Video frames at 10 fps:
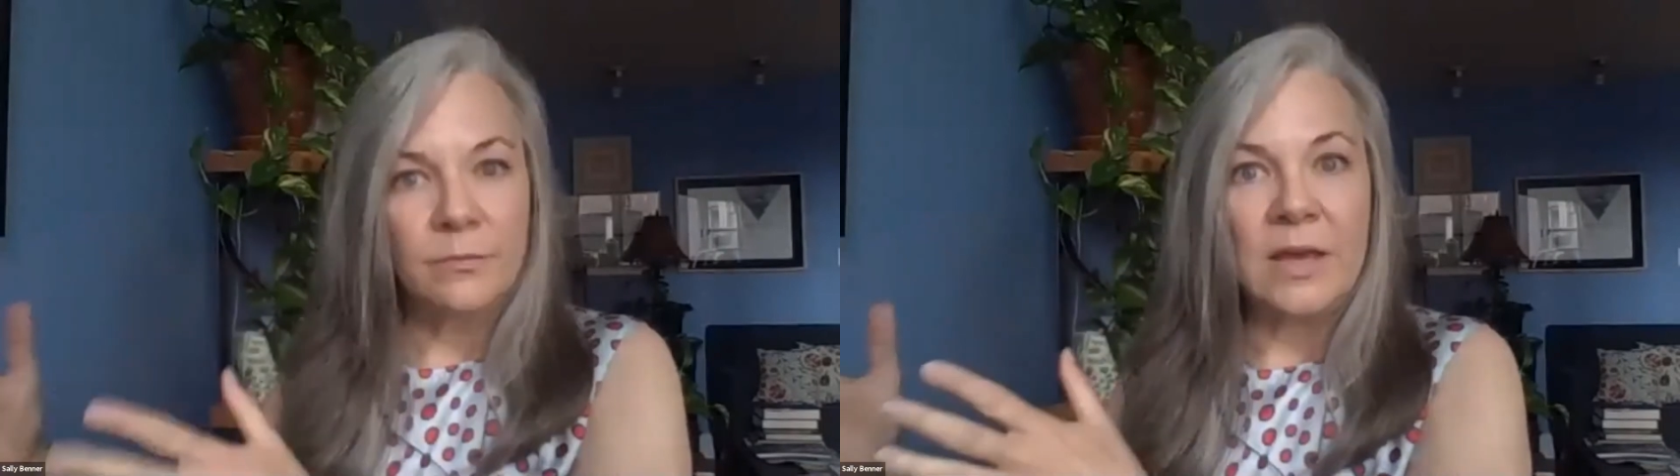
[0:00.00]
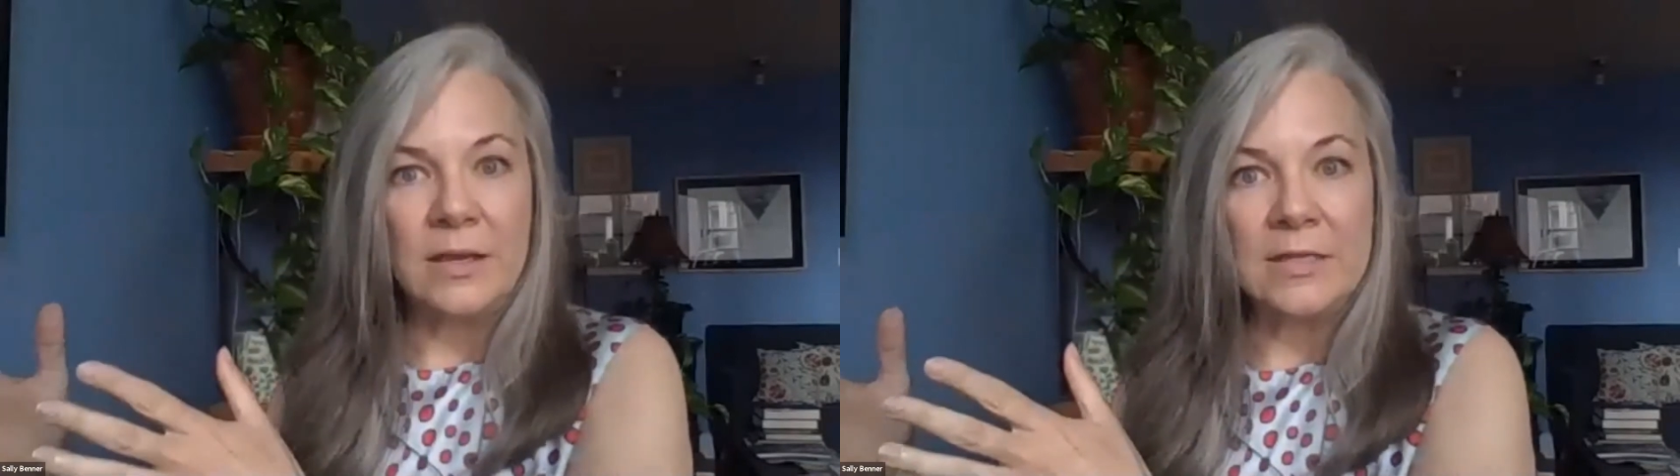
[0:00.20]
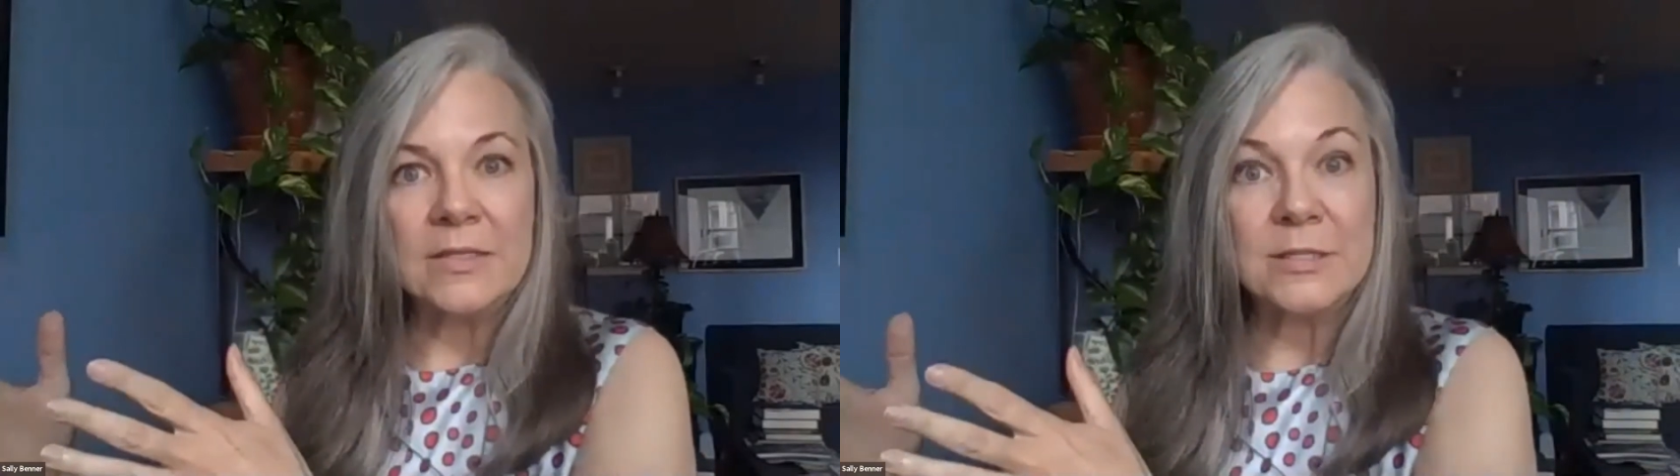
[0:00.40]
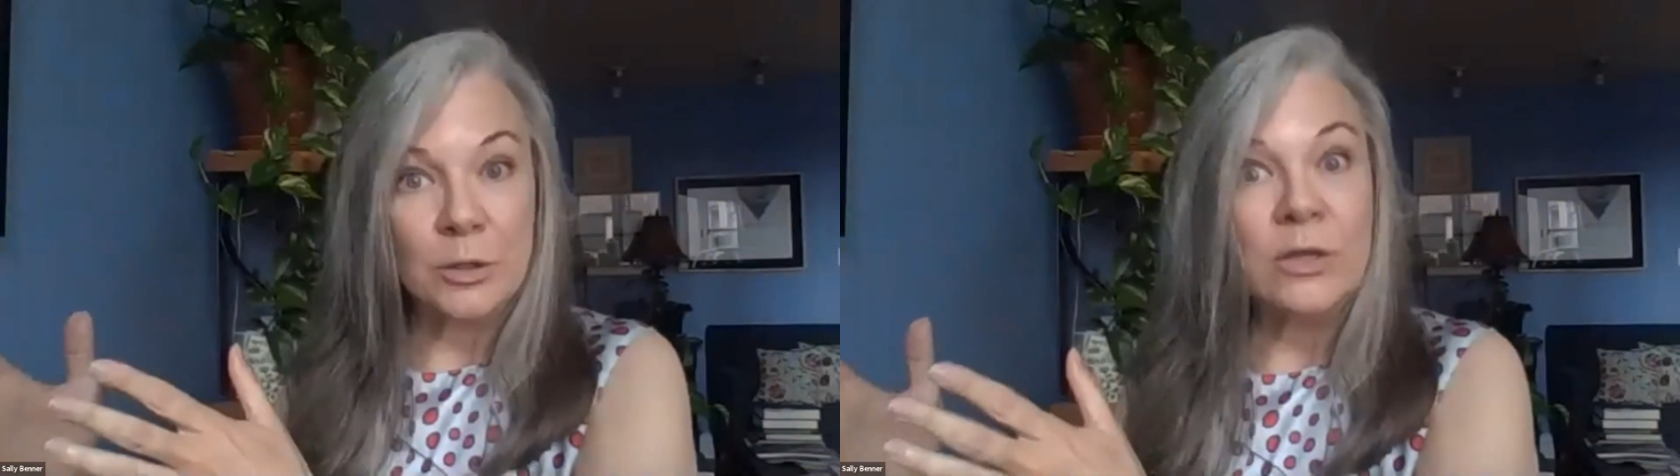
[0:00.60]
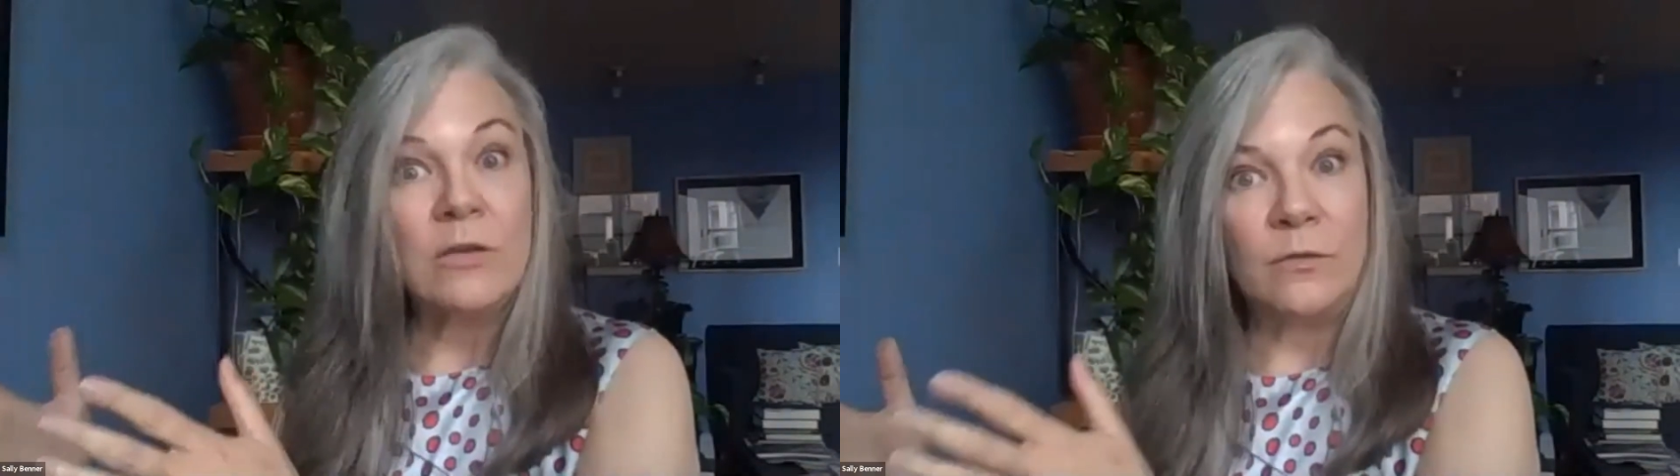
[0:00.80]
I guess it's
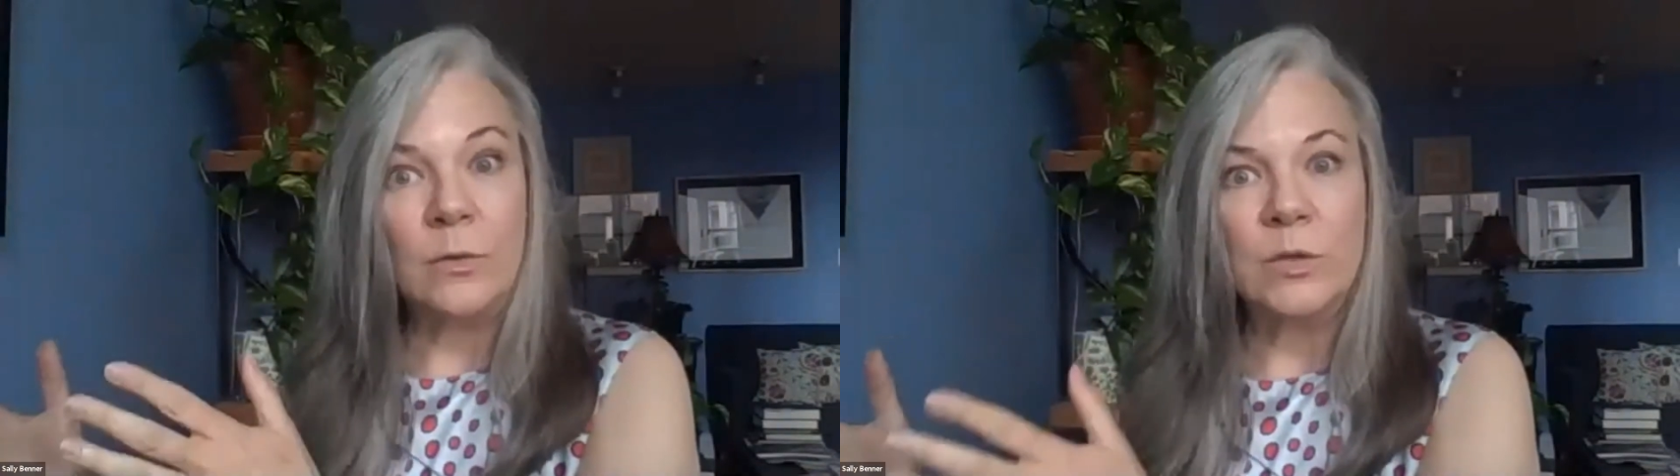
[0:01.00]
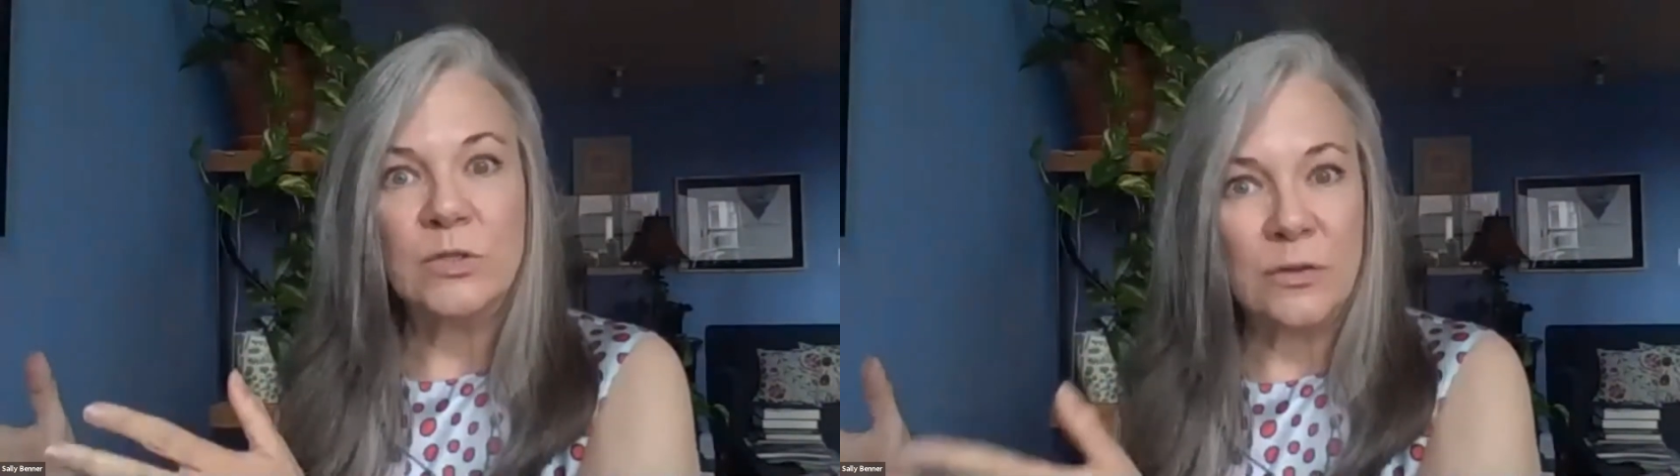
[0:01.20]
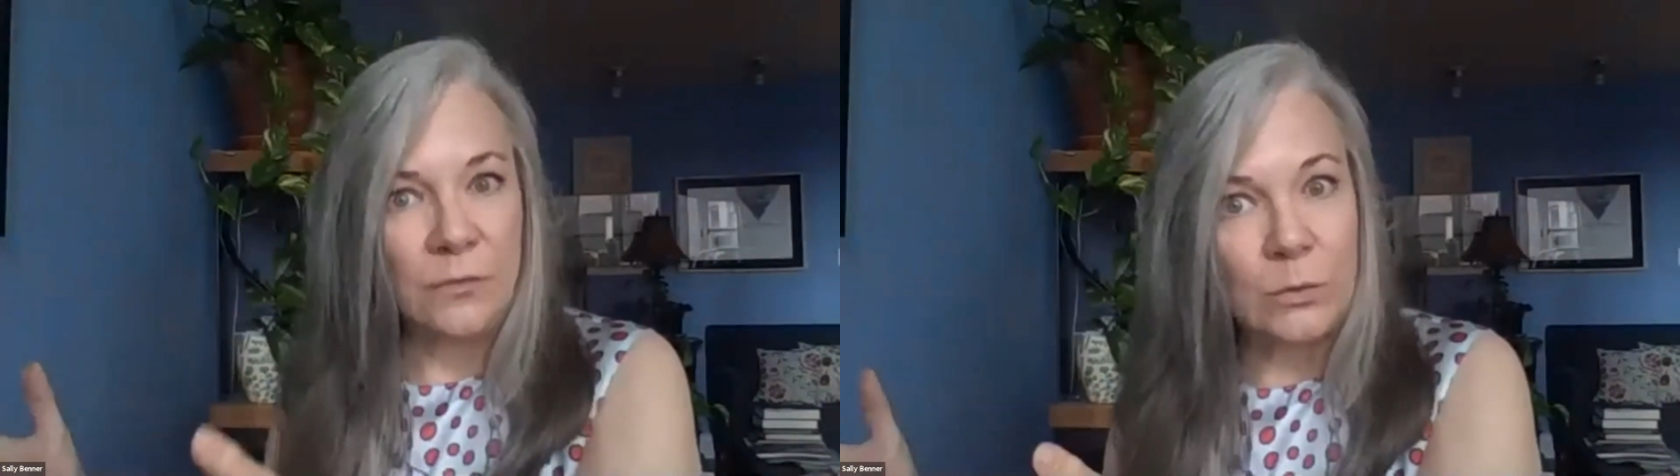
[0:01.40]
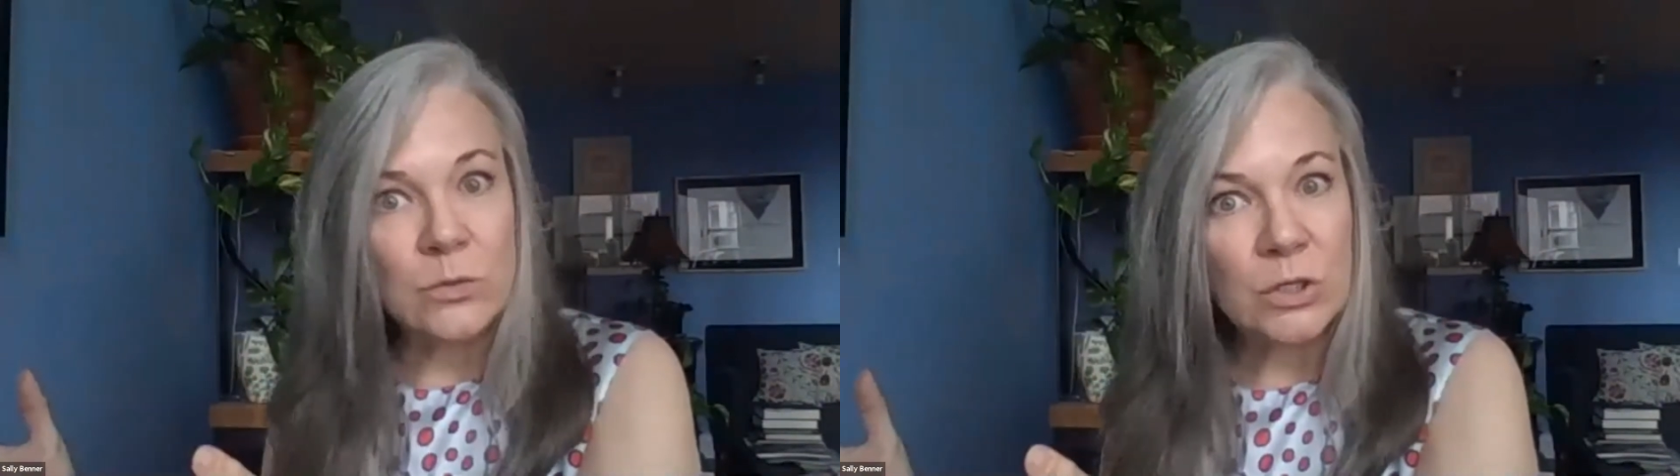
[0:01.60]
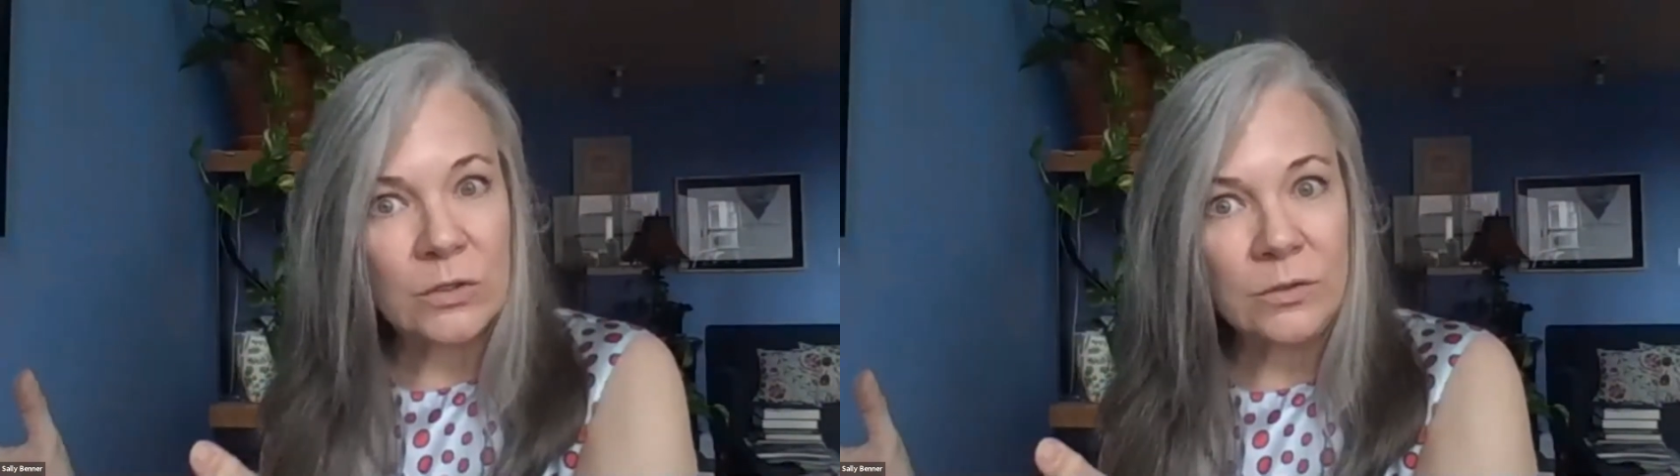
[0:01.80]
looking forward to the
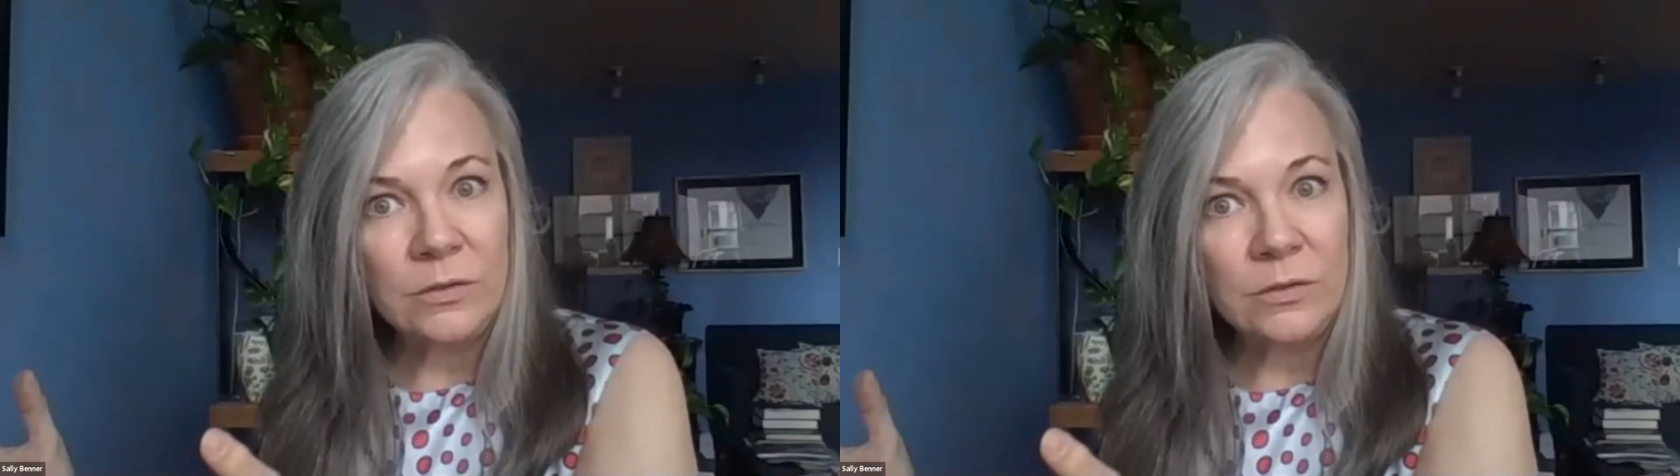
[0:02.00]
future.